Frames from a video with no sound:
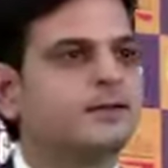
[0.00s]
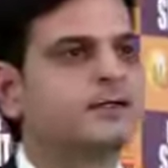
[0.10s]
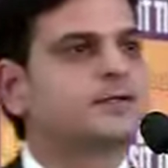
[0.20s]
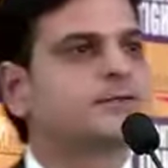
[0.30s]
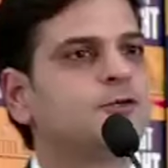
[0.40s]

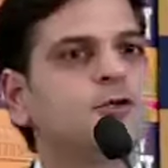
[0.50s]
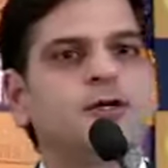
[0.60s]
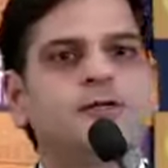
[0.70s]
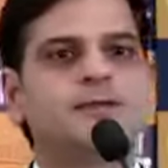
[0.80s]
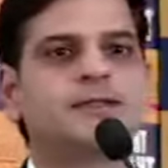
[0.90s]

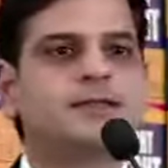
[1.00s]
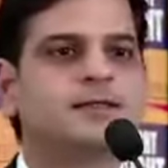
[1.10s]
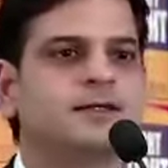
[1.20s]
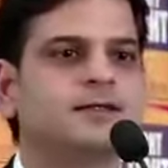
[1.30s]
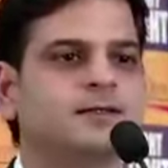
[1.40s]
So,
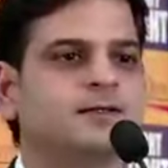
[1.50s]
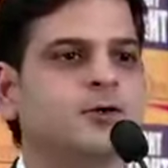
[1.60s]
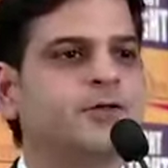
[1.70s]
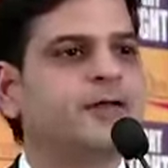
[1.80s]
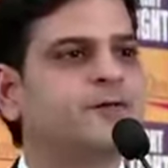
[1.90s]

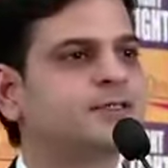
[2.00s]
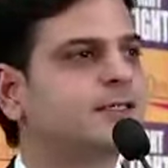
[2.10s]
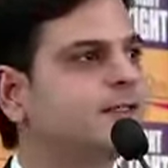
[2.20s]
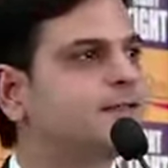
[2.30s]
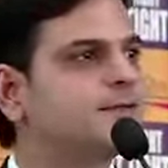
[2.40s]
good evening once
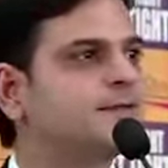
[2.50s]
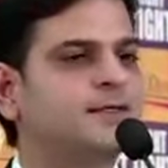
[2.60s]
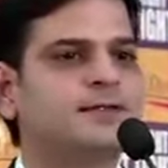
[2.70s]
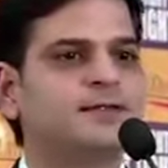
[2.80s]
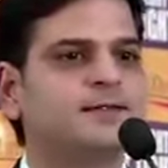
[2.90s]
again,
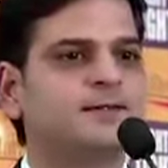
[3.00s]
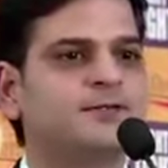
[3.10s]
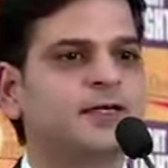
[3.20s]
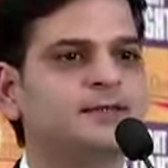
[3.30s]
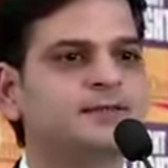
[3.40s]

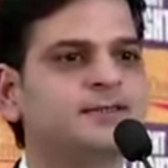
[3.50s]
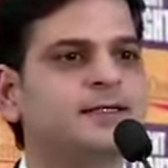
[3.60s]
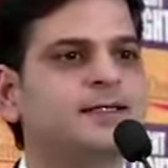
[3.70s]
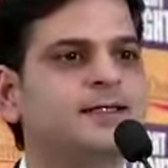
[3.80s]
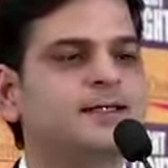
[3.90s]
friends.
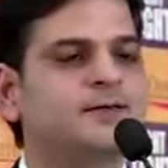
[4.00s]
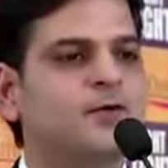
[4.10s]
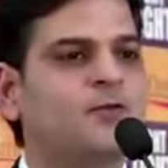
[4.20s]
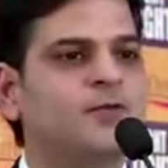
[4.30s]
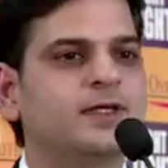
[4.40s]

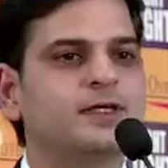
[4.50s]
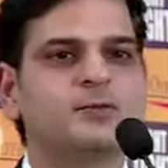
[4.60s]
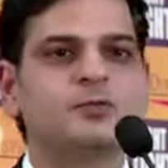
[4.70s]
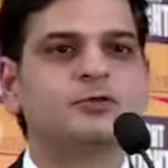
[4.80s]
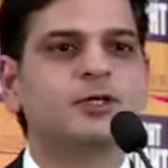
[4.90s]
Warm welcome
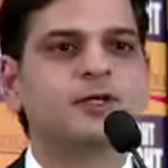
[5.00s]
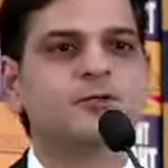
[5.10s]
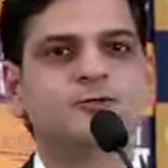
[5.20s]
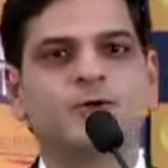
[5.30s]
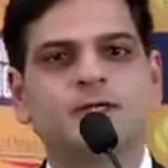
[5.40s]
to Motilal
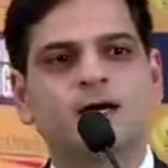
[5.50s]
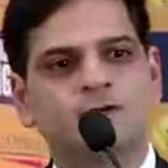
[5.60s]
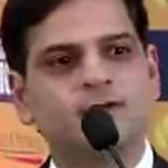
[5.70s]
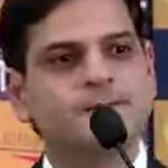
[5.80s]
Oswal Tower.